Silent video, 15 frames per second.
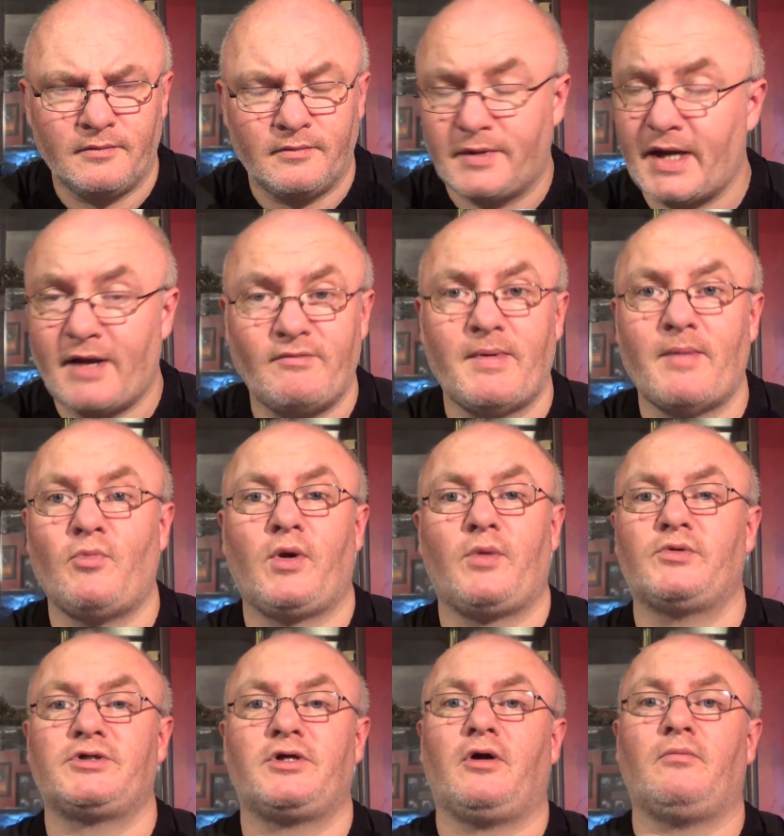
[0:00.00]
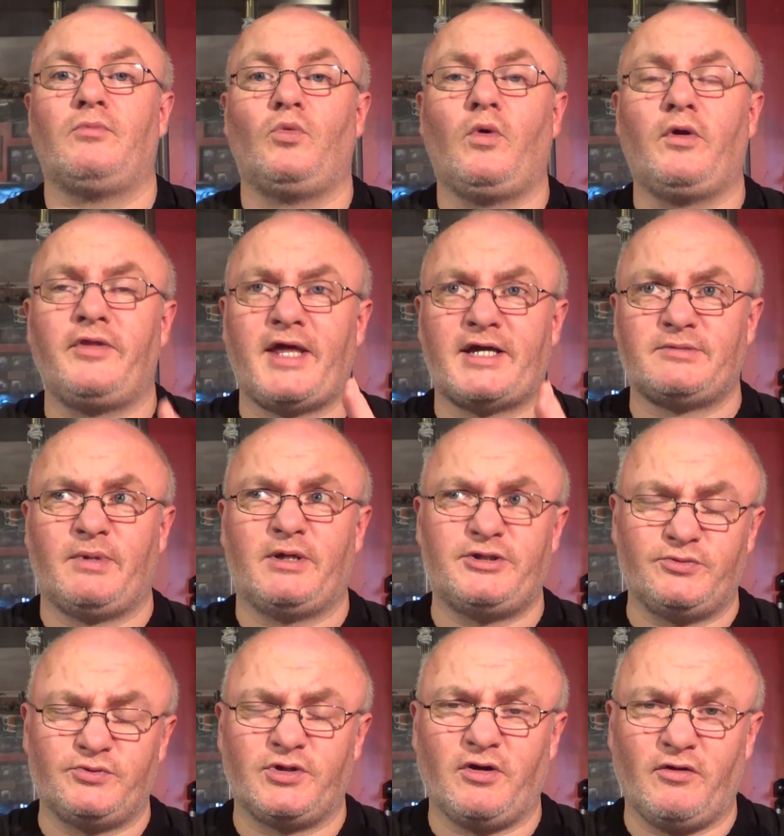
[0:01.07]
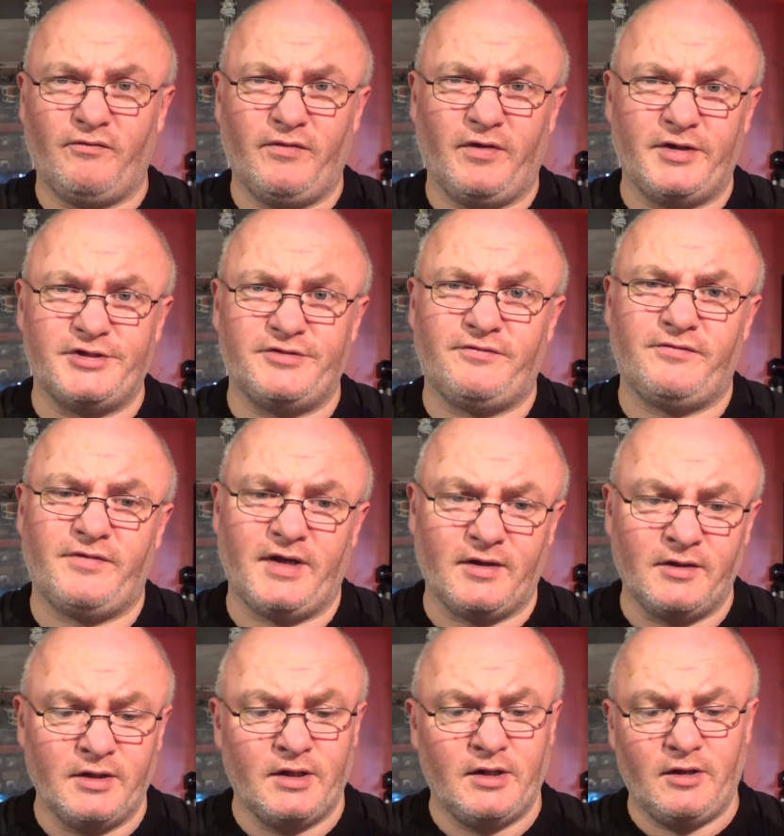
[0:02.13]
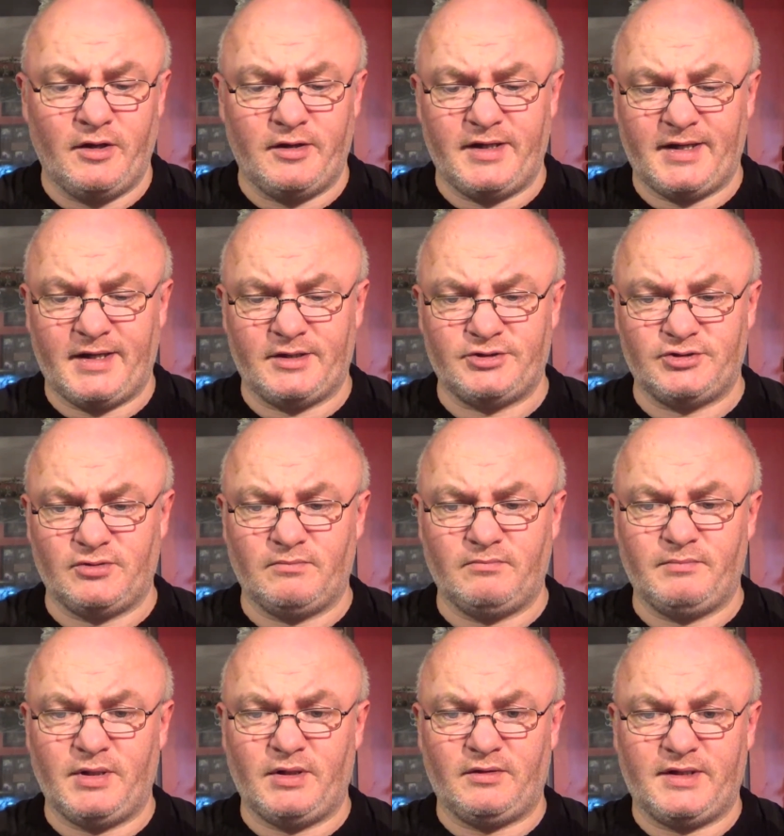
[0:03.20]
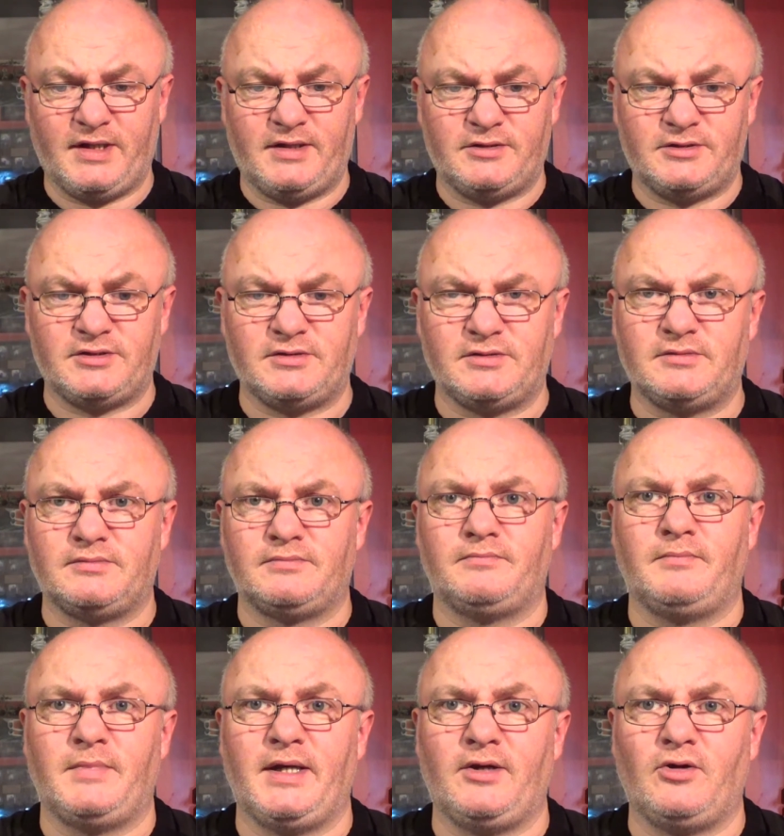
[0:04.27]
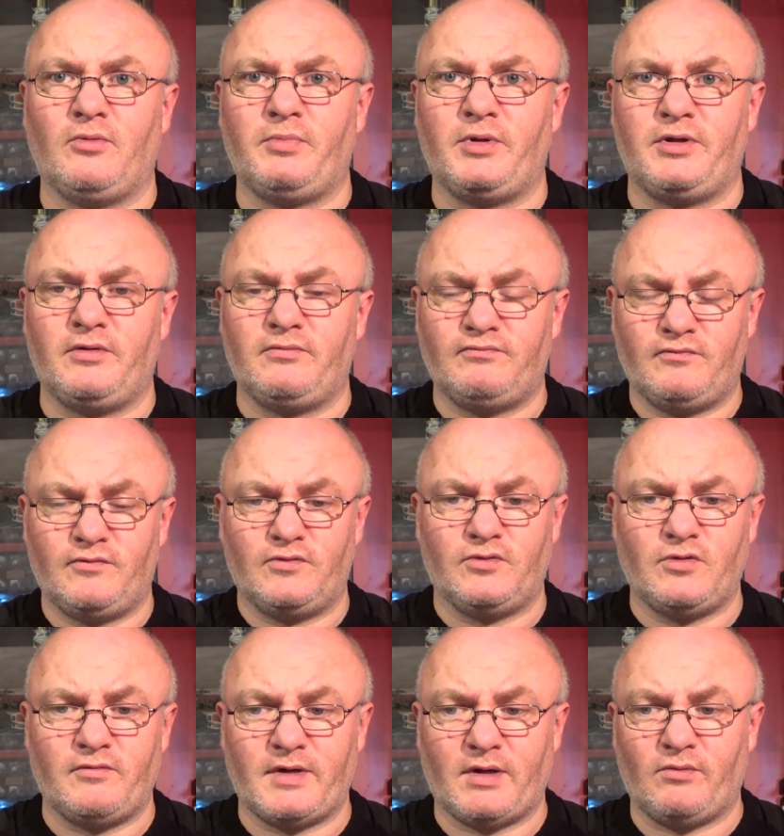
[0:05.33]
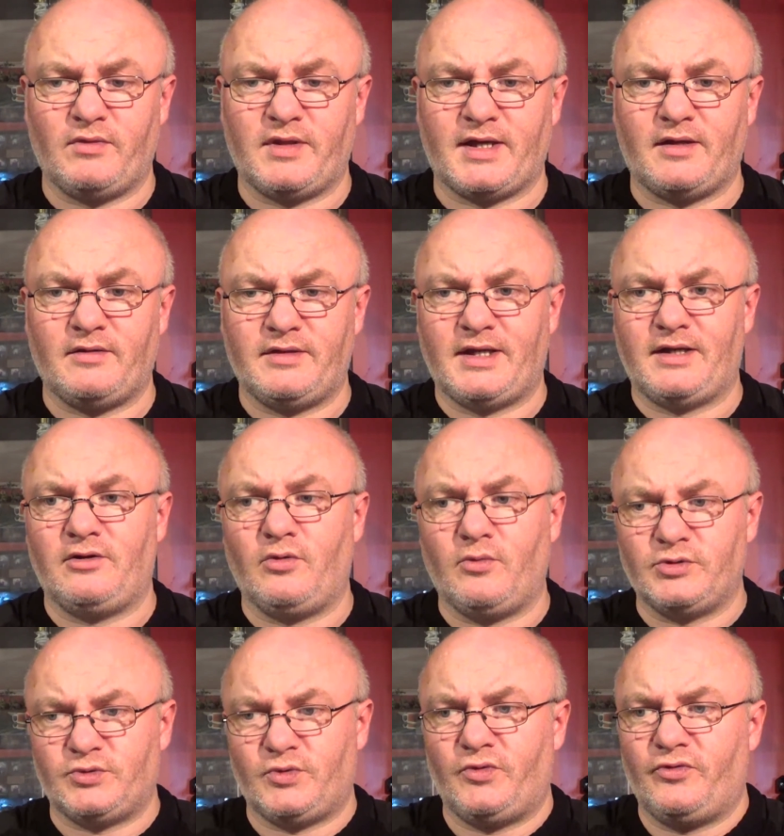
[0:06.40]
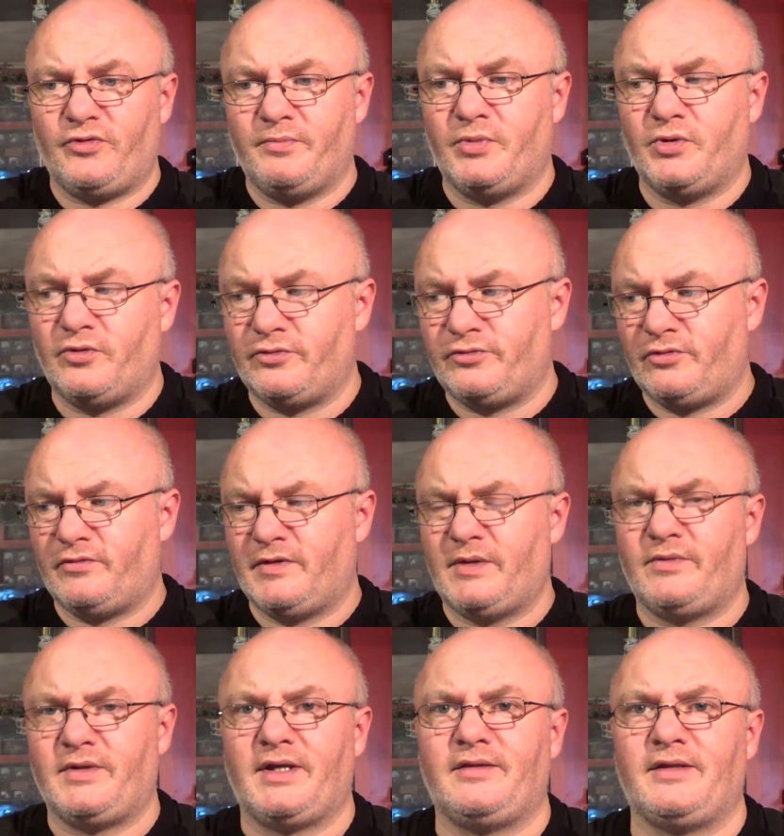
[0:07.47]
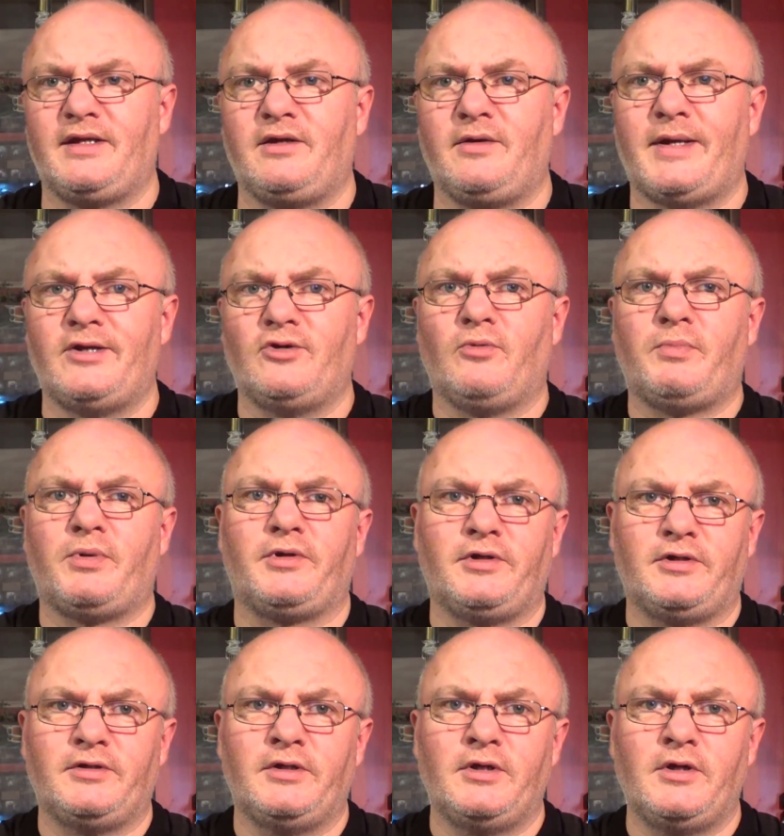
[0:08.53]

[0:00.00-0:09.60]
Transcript: Can't remember what it was called, but one of the expansions was called Village of Fear, and you had some buildings made up and you go around that, and then you go onto another board and go around that, and then you end up on a